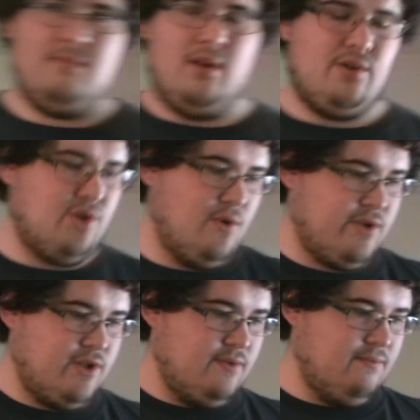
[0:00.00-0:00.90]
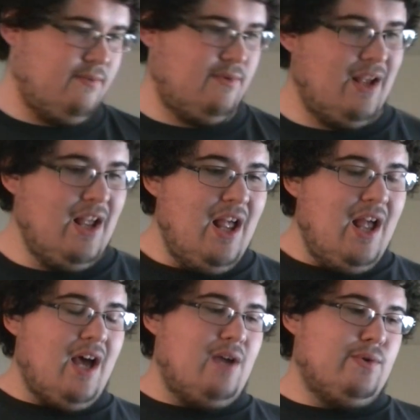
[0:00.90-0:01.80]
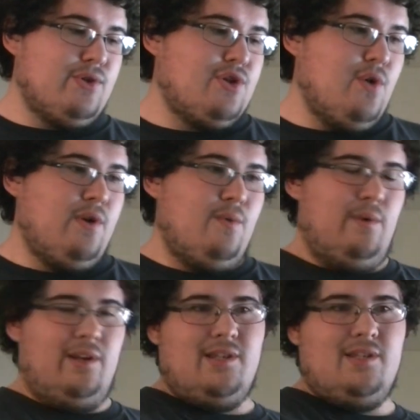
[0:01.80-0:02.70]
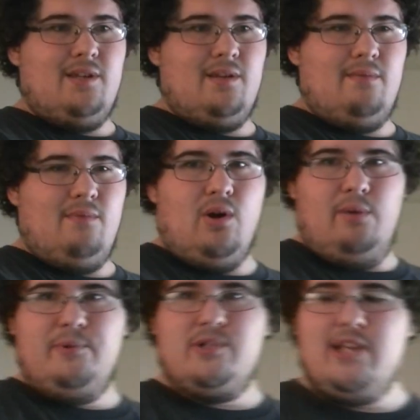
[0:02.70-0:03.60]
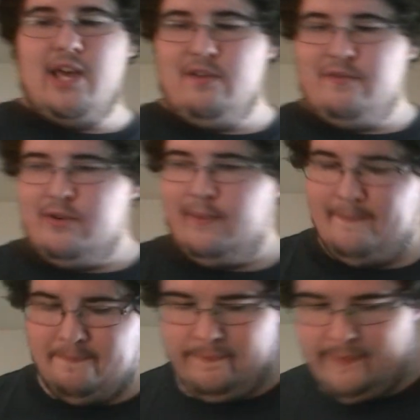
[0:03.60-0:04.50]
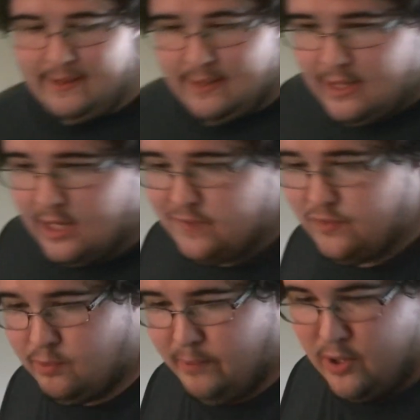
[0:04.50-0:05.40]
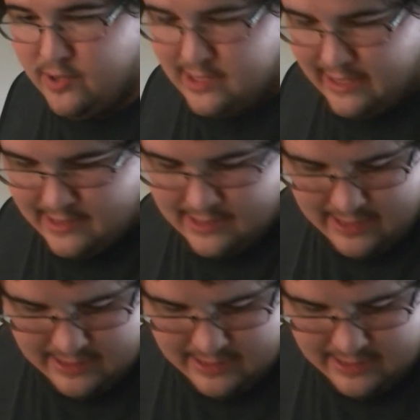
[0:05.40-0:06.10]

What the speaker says: I'll show it to you. I will show it when it's all put together for you. As for a parts list,